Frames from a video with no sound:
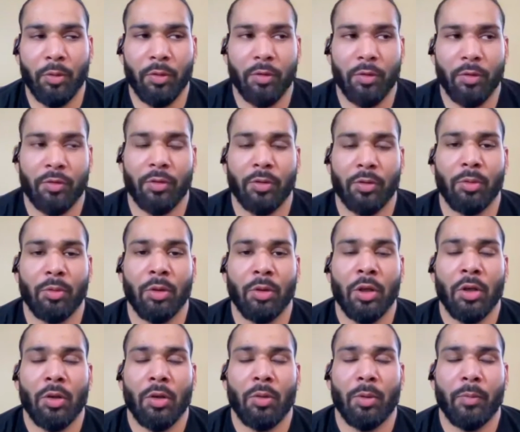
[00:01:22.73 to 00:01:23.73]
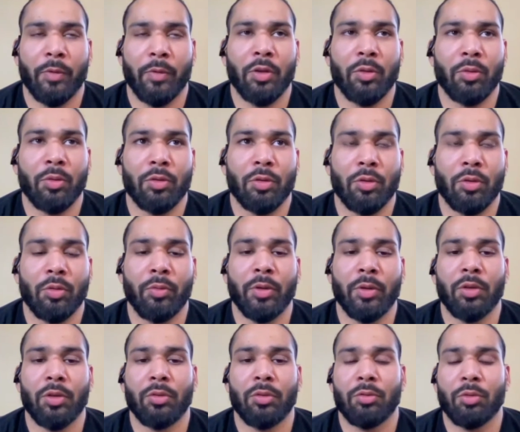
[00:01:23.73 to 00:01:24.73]
So what we used to
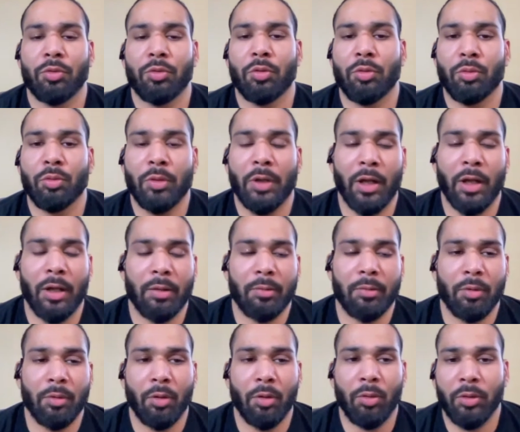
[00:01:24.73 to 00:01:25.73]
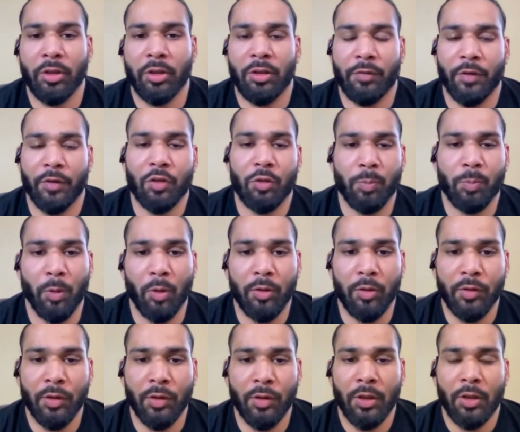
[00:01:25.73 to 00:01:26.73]
do all the different sports
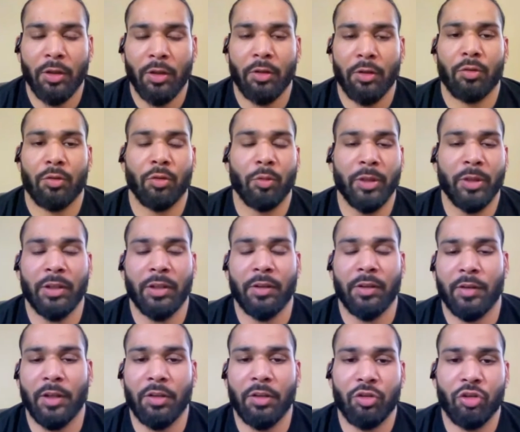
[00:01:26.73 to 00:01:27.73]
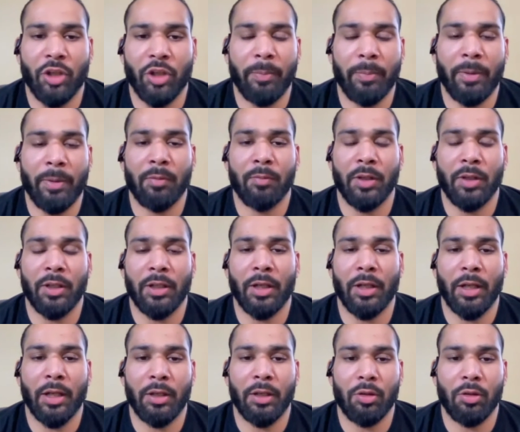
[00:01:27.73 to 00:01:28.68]
so we can stay in shape and we can